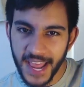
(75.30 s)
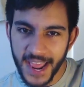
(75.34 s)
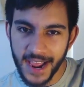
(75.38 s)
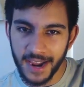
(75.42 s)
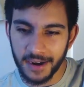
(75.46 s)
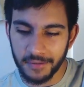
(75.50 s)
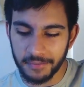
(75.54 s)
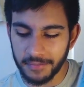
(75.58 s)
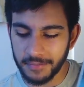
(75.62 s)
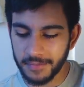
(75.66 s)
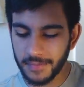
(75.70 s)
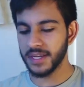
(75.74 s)

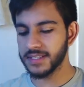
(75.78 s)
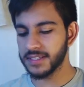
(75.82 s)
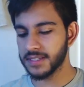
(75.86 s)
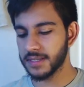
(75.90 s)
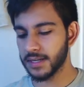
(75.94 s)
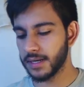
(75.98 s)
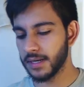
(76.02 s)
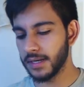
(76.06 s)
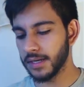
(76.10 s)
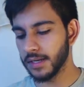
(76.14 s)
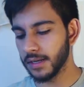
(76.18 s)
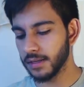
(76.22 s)
Damn.
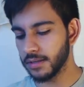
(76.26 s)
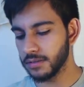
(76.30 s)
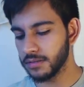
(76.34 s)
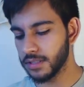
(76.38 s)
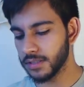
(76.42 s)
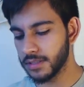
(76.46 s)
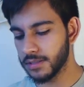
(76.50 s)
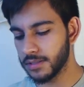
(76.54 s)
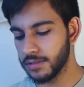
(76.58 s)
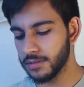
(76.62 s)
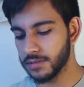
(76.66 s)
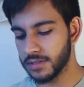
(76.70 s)
Basically,
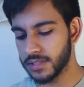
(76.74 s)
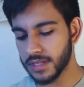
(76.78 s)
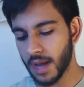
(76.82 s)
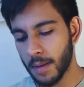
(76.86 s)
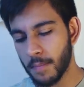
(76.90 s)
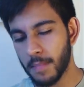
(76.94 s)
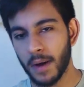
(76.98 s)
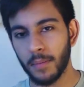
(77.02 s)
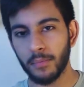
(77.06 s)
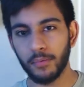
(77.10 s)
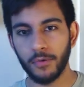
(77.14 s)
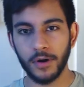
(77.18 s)
just to
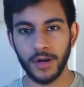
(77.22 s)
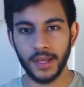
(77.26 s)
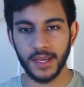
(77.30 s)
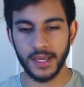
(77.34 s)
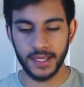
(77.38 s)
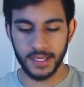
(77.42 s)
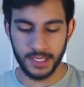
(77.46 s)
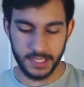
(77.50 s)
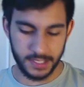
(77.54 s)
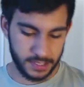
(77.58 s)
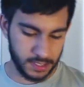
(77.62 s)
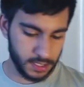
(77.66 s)
sum up what
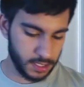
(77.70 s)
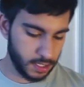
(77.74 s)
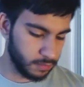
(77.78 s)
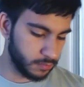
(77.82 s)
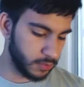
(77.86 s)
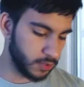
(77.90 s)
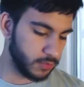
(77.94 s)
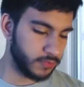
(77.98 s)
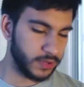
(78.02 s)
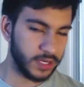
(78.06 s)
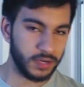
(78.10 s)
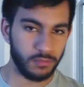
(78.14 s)
it is,
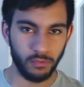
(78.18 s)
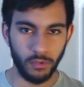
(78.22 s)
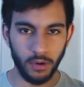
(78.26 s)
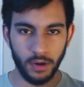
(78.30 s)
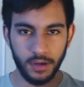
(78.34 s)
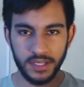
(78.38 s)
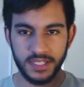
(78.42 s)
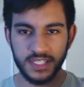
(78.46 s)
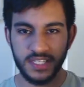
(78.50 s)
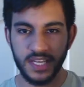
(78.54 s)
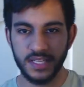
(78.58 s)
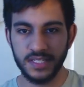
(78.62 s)
I'm going to read
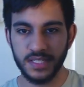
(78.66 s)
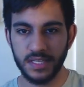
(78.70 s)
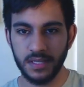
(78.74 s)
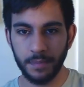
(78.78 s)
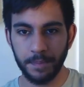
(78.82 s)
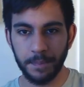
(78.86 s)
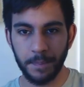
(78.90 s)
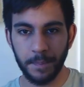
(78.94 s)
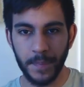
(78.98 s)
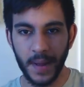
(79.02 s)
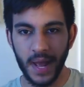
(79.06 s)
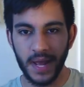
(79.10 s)
what it says,
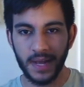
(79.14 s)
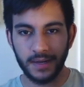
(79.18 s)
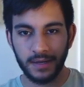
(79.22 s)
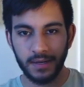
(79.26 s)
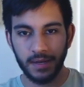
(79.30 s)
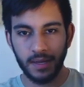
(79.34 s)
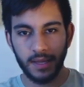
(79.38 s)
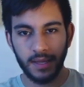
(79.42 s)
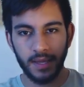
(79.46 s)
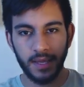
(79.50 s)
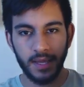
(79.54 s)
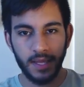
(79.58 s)
the
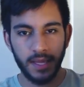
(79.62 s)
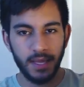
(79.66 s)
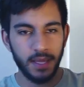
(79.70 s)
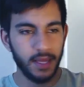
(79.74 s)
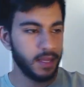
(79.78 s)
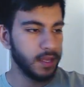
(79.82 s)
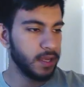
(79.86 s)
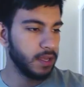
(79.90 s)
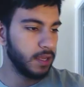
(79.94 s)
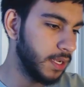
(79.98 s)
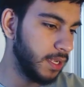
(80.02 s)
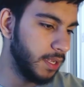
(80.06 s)
backlight
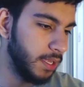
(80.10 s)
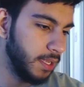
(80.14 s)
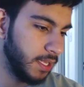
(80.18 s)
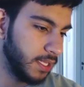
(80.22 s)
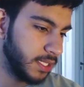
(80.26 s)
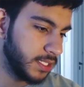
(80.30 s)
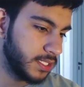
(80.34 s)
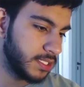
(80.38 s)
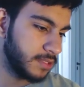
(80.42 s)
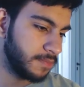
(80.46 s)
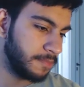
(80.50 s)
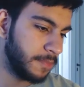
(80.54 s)
here. But
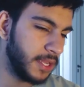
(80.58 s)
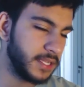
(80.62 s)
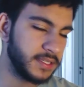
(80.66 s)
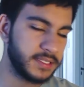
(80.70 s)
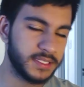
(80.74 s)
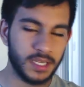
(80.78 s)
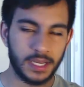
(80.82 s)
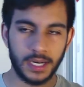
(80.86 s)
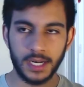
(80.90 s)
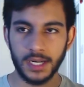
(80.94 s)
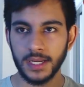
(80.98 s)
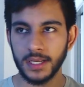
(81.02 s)
it's
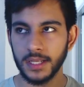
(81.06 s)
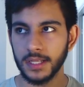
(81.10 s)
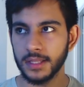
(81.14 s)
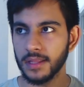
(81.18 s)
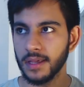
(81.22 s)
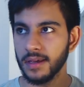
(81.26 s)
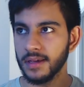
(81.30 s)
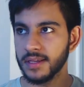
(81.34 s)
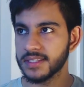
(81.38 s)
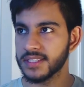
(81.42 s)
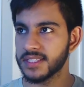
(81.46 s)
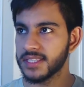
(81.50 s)
basically,
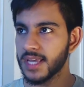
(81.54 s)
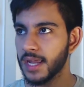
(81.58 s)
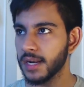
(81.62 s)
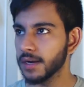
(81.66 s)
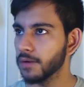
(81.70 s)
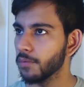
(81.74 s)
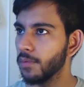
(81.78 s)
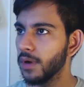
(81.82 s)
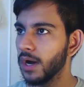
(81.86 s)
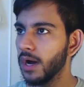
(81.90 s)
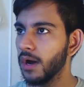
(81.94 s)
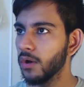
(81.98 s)
it's set
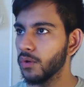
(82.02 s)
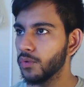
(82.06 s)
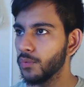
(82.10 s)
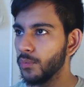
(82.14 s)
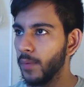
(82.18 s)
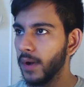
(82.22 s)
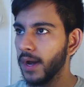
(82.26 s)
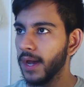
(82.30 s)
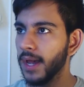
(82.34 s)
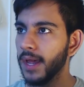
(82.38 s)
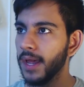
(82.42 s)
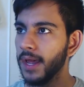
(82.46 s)
in a
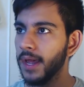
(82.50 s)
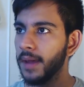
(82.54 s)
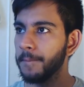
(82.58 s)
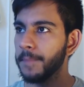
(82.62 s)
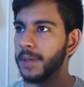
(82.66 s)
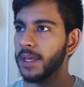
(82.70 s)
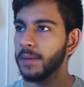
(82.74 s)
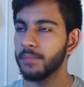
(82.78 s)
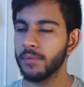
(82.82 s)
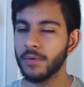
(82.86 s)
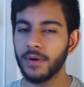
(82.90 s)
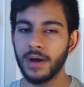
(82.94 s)
world where
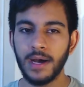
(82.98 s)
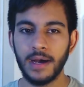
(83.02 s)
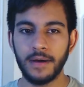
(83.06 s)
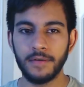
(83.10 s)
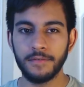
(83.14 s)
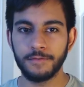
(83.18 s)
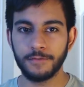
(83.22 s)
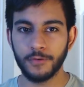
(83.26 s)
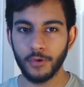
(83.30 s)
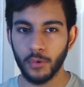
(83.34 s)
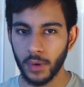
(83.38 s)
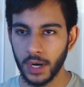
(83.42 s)
people
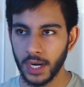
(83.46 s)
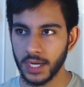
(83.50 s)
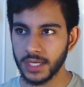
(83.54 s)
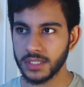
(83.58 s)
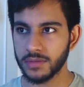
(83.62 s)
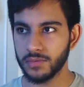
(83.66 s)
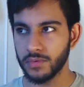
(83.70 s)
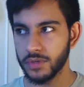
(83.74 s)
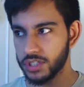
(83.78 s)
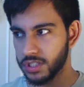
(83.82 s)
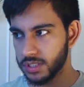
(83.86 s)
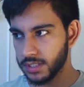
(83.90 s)
have
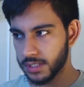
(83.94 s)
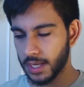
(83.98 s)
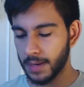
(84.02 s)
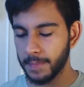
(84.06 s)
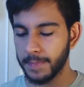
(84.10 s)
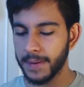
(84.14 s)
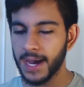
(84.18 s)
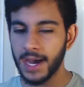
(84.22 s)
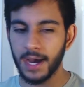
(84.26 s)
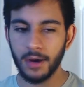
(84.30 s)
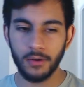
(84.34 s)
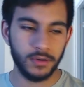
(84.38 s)
quirks, which is
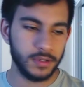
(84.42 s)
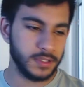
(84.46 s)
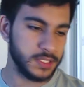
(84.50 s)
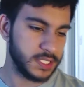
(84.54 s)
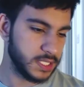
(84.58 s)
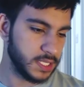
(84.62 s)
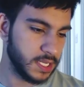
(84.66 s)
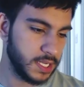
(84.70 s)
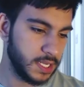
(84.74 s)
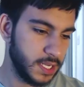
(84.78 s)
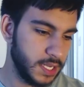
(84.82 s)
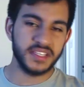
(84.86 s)
like
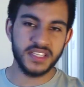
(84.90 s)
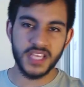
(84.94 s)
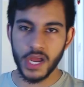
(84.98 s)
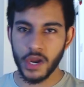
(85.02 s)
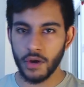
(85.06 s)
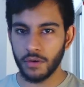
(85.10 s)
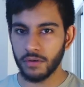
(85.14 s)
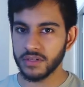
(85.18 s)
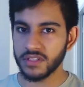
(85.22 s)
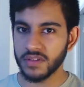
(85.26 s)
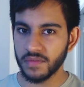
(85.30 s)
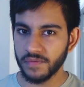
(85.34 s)
powers. There's
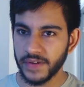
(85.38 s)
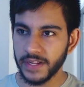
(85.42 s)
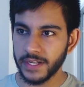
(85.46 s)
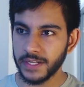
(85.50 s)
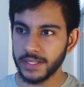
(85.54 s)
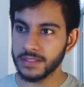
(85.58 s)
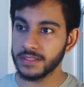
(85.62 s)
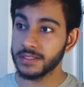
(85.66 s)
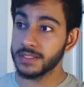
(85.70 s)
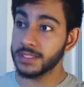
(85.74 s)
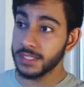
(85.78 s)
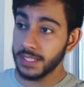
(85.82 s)
heroes and
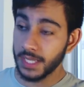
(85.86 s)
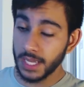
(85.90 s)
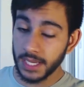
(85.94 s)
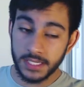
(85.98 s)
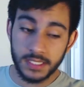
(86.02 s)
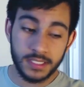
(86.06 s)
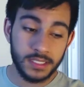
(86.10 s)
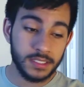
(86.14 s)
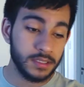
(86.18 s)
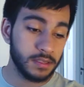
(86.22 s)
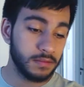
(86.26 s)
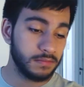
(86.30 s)
villains,
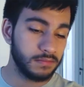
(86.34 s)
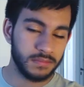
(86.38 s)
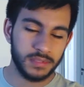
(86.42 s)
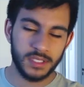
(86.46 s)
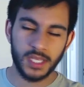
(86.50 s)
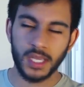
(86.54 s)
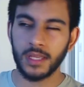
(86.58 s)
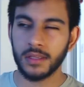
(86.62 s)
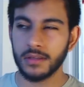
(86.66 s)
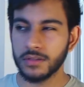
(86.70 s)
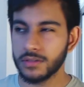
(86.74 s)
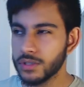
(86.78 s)
yes.
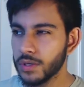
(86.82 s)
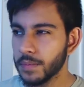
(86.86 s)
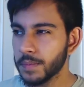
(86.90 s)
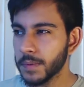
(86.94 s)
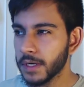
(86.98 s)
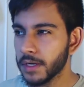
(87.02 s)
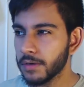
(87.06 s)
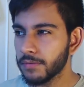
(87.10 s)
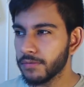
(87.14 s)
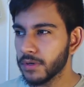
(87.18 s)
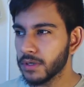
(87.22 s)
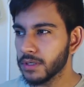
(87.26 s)
It's like
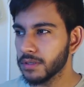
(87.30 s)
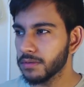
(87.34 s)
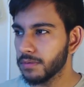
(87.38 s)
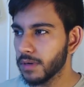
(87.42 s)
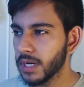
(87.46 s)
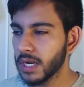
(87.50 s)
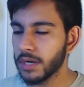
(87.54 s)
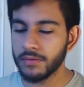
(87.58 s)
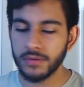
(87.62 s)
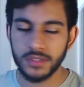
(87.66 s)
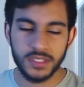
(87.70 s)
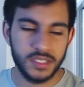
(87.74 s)
superhero
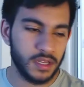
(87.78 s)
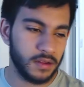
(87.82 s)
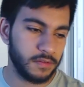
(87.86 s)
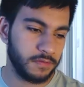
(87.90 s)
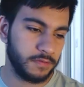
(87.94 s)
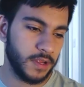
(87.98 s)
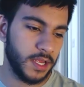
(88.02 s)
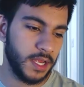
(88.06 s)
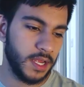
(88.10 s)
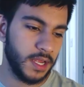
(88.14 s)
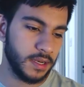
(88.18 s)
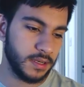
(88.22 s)
hero stuff.
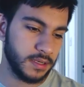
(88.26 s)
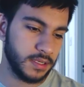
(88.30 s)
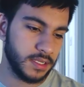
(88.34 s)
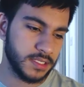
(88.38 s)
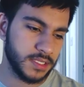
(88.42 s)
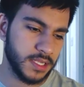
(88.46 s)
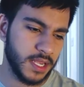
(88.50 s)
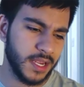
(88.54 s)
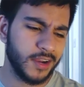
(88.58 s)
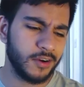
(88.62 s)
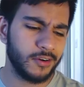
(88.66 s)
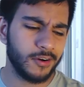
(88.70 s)
And
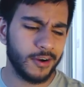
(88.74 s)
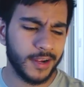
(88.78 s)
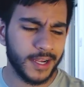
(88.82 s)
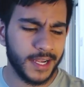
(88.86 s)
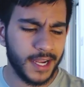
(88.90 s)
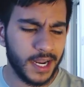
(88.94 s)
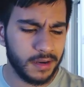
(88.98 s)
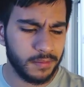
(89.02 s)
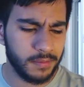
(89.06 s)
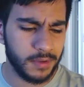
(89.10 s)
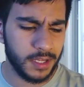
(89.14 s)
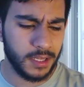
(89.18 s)
there's a hero
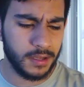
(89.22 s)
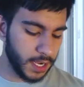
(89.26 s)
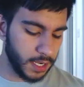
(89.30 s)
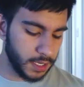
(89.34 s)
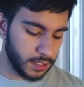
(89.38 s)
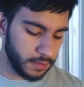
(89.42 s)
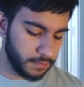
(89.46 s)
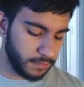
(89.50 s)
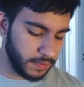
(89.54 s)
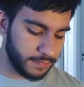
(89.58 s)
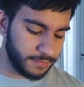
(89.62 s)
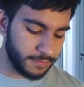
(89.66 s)
academy.
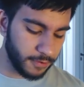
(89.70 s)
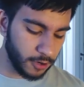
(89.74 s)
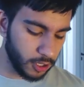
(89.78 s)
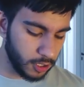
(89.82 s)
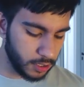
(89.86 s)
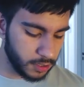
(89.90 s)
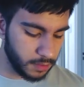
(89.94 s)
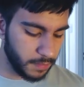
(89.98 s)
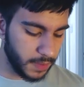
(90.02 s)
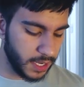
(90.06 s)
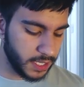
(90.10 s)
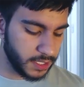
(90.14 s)
And we
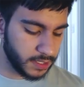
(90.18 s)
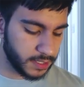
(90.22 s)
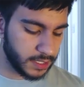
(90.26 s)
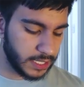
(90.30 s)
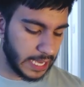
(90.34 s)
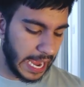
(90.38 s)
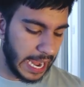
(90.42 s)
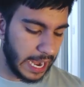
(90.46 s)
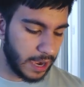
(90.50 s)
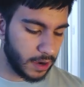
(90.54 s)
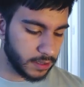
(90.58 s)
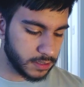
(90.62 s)
follow the main
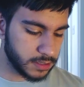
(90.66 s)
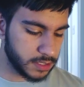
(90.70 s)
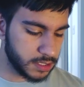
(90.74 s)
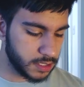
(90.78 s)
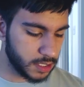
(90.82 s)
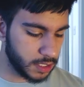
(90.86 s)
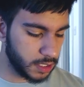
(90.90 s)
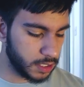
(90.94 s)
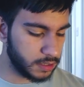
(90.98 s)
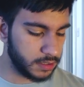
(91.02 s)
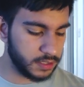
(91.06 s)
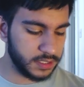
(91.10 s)

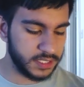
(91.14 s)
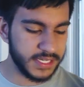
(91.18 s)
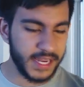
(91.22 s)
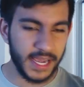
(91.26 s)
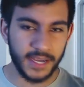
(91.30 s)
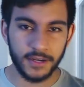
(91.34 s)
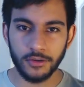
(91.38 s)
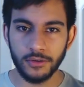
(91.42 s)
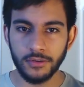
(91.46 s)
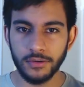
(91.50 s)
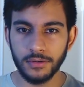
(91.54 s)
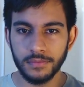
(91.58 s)
character,
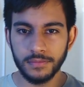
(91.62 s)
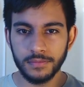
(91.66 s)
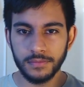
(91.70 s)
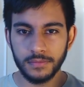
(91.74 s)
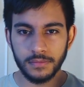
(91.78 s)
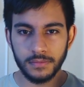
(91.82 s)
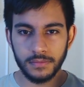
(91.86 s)
Deku.